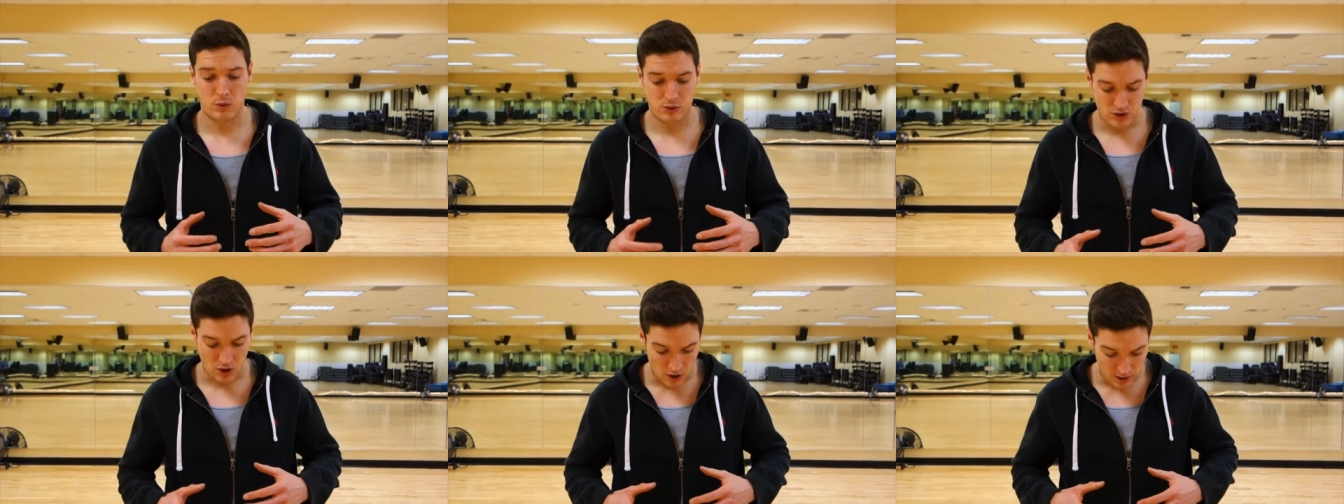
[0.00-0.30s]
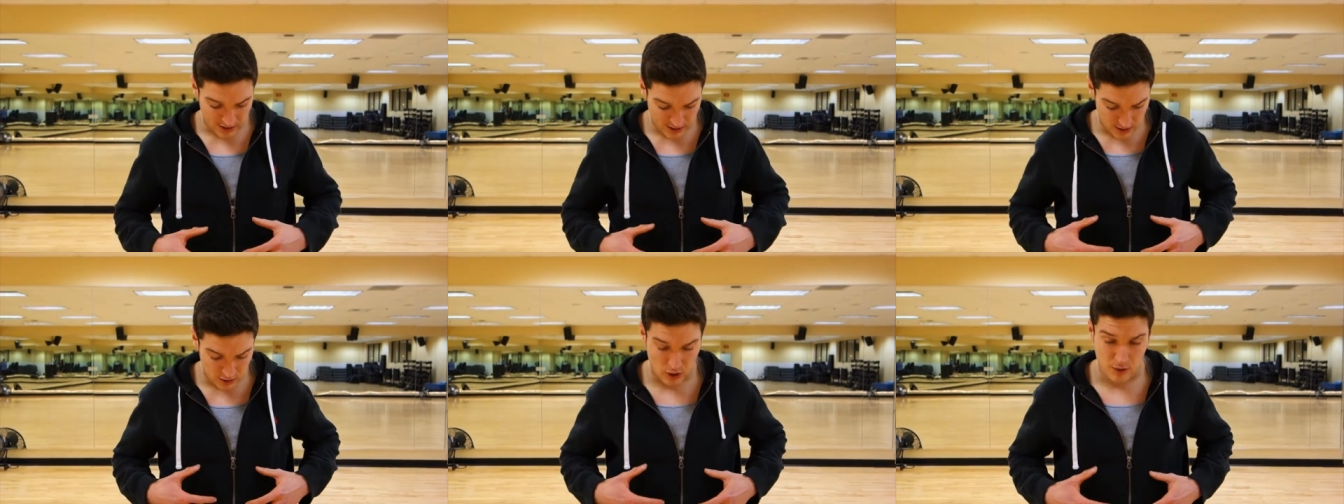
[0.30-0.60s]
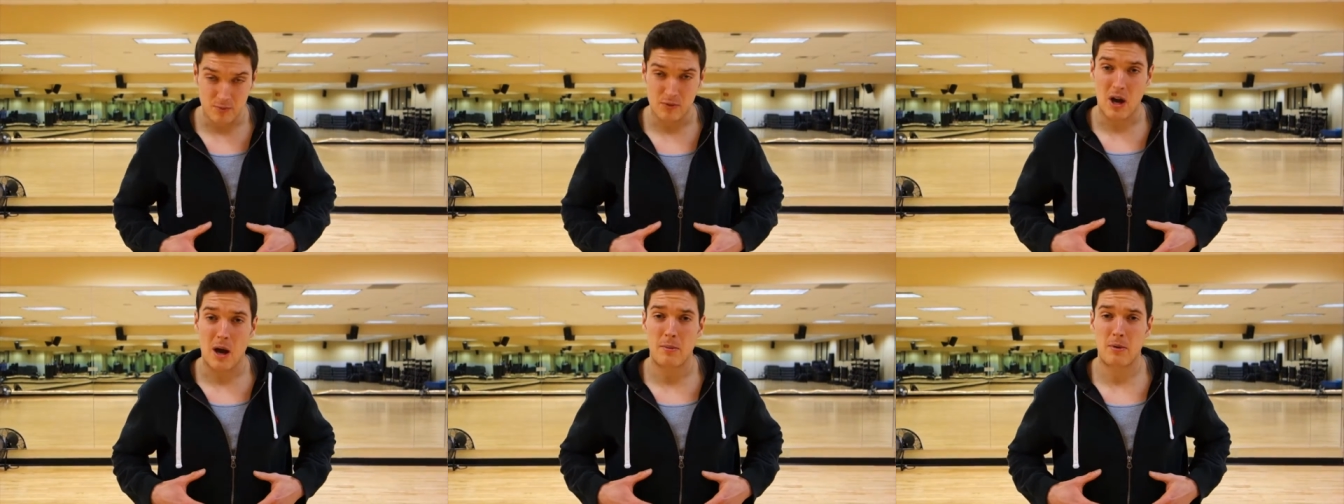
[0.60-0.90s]
will target
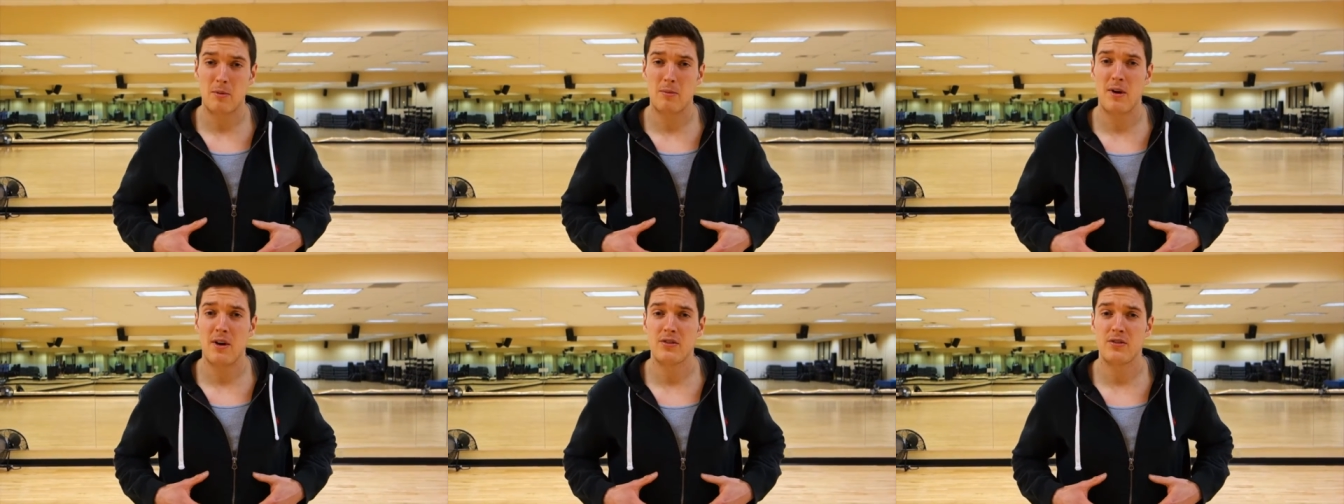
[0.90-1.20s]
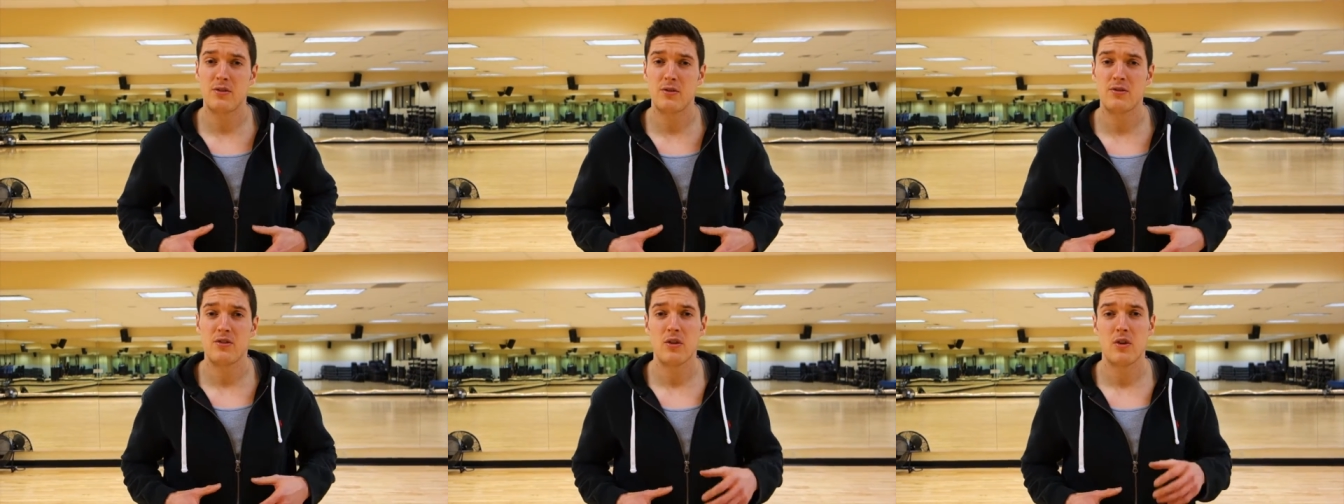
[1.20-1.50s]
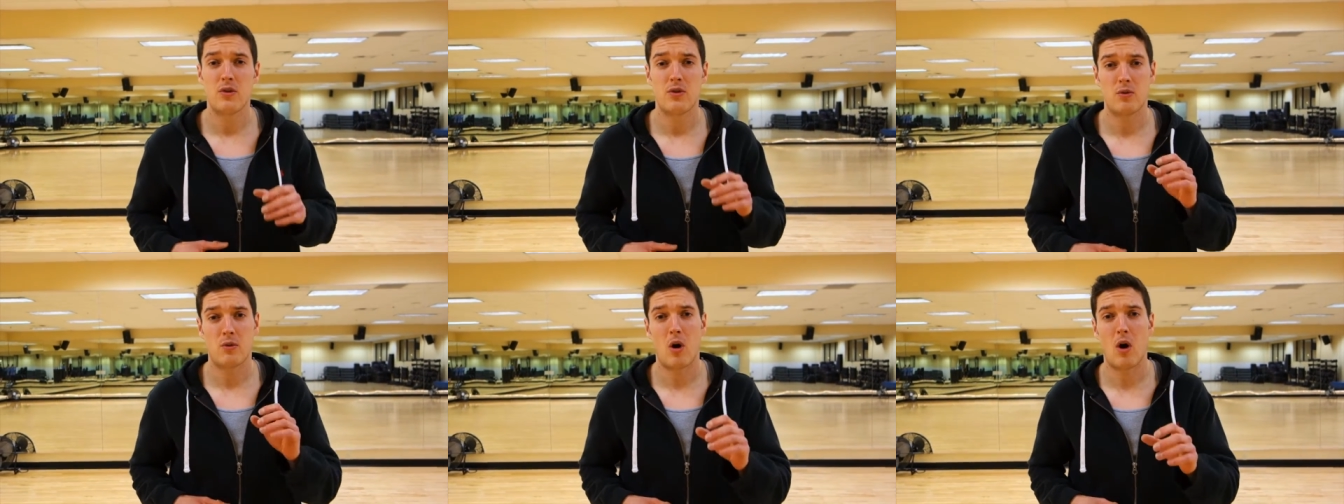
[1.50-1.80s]
your abdominal muscles
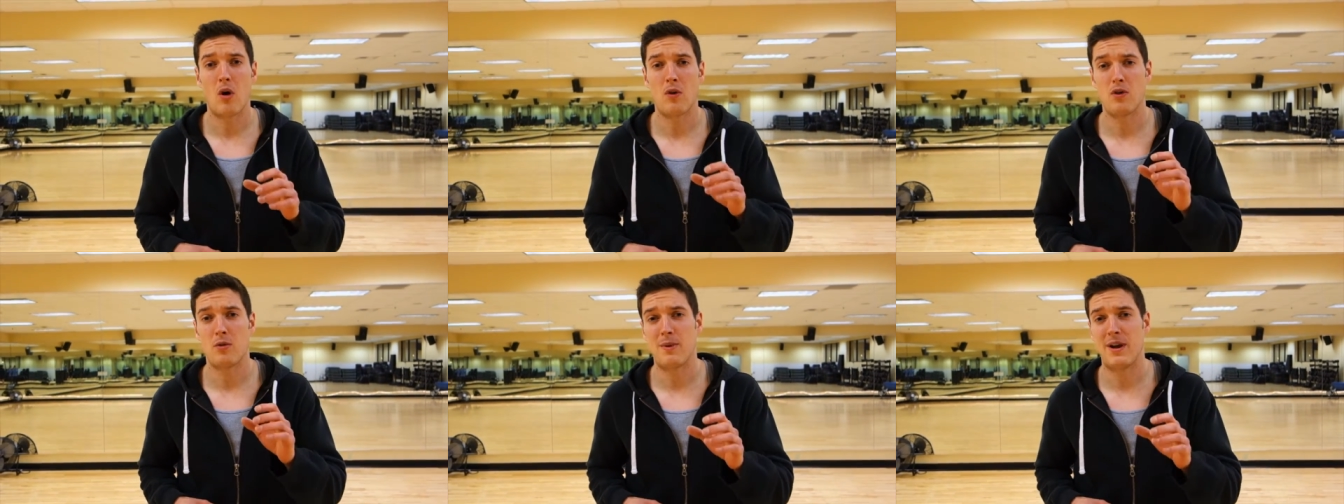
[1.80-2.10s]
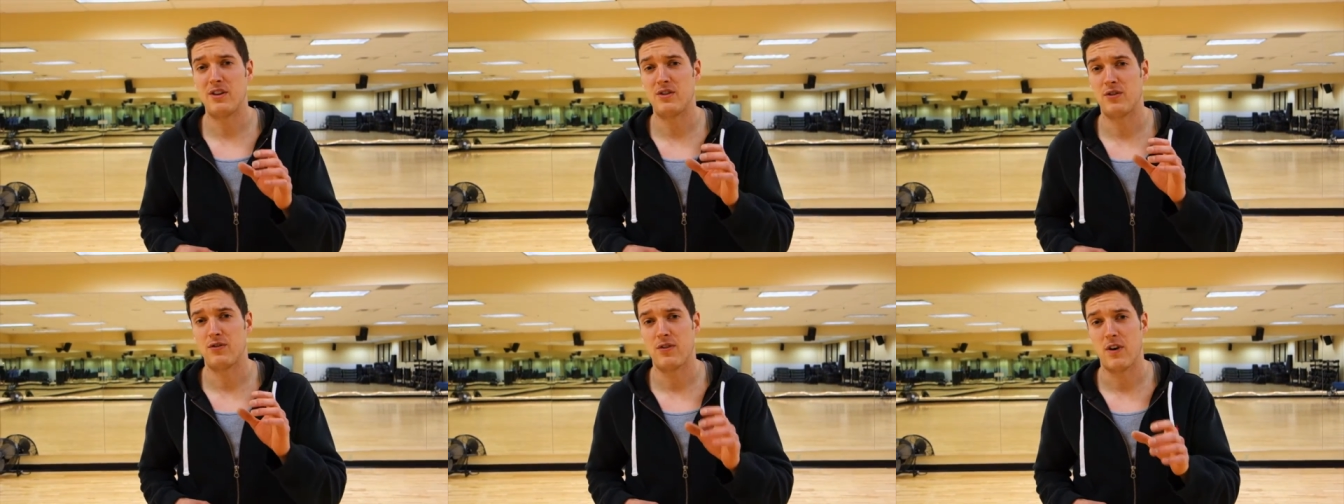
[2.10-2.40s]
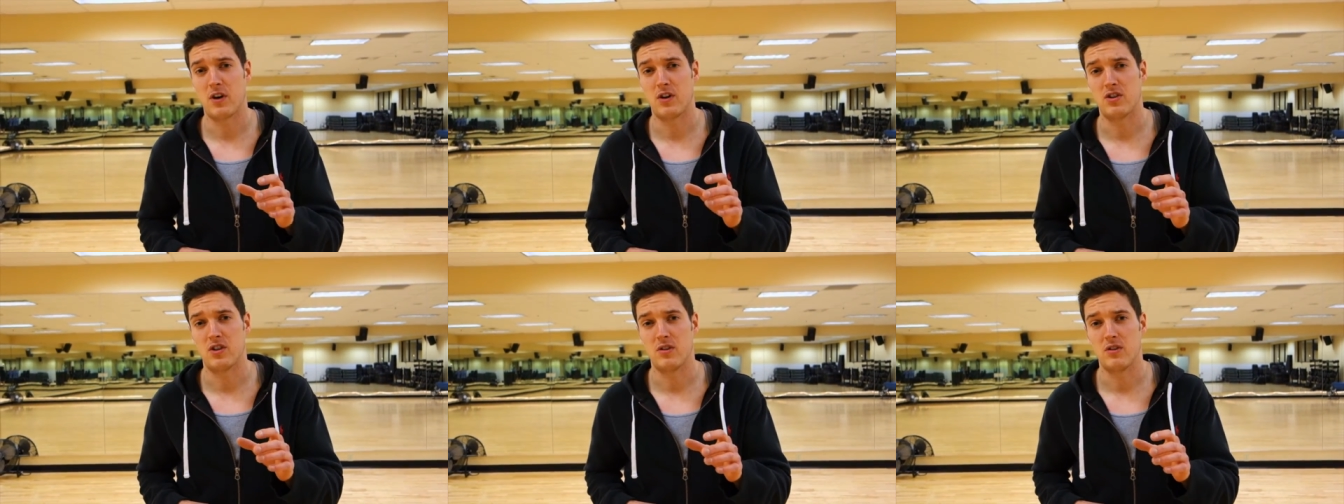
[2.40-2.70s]
through all their major
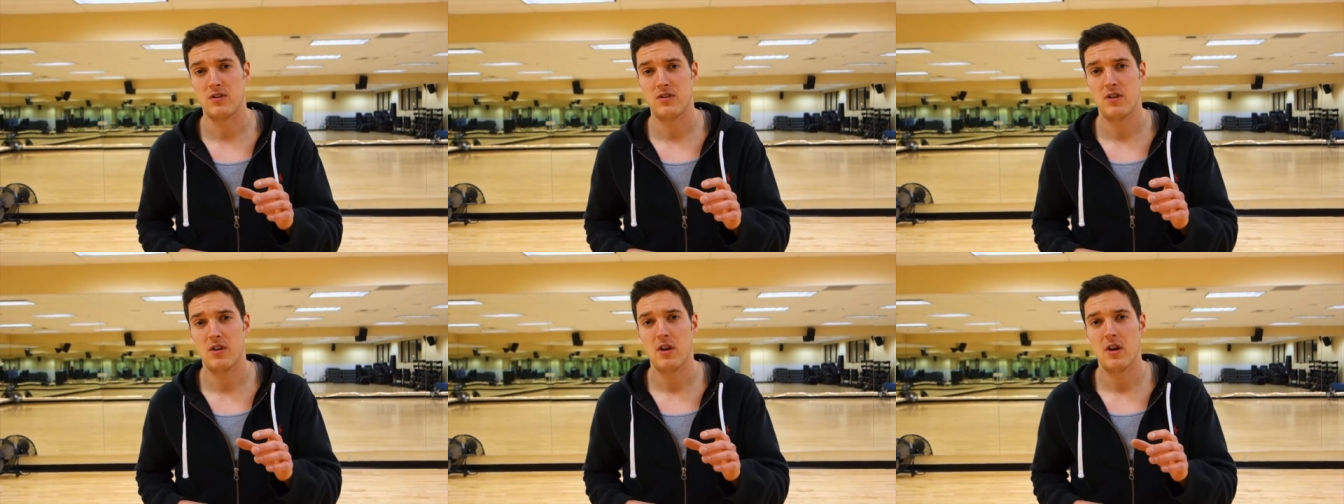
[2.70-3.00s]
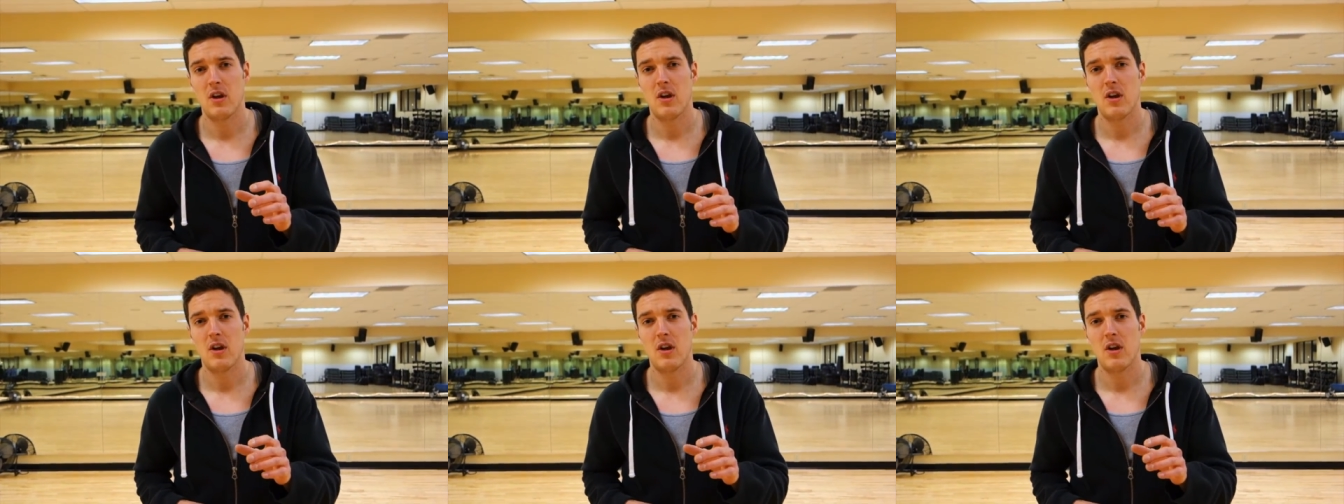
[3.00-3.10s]
functions.